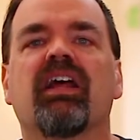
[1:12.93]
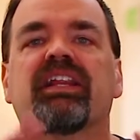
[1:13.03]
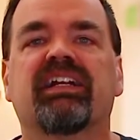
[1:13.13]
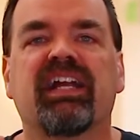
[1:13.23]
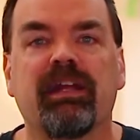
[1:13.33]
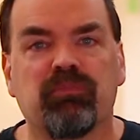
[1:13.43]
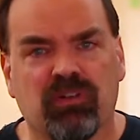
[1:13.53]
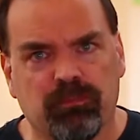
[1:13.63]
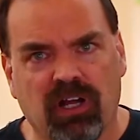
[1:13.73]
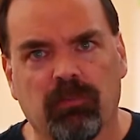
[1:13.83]
that came to
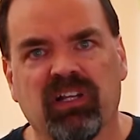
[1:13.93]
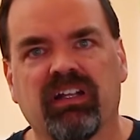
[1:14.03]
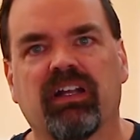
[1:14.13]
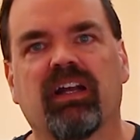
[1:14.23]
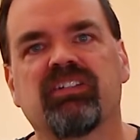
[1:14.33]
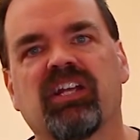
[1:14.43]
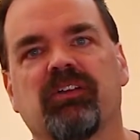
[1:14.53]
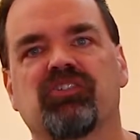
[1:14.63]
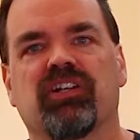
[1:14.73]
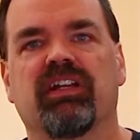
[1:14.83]
public
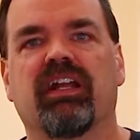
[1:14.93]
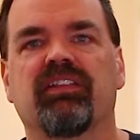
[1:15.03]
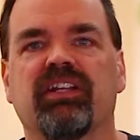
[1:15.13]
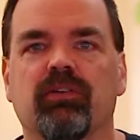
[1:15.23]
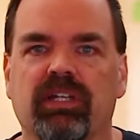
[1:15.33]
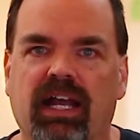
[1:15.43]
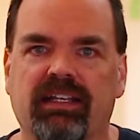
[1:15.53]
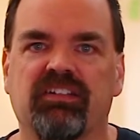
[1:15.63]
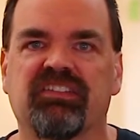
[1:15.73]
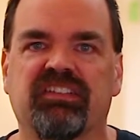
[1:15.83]
attention in the
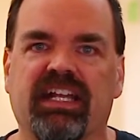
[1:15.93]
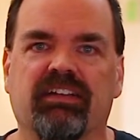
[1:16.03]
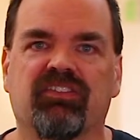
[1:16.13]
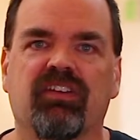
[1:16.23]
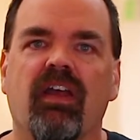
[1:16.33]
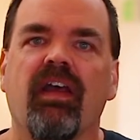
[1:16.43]
United States.